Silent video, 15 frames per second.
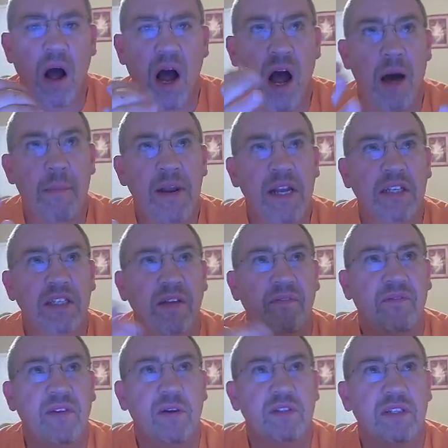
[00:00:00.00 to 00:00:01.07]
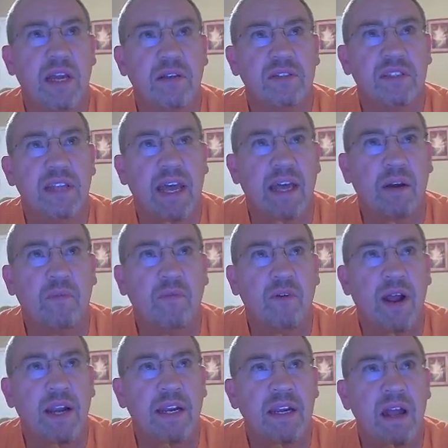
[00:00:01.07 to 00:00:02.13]
ominous it feels outside on
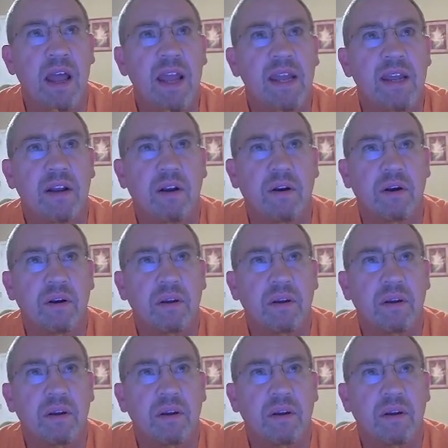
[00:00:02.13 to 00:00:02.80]
Friday night here.